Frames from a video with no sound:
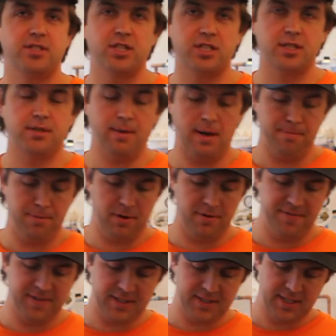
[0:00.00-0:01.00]
just about
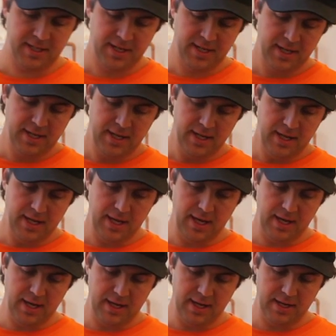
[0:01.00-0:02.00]
perfect.
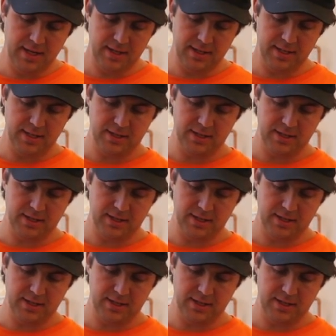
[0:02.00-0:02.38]
And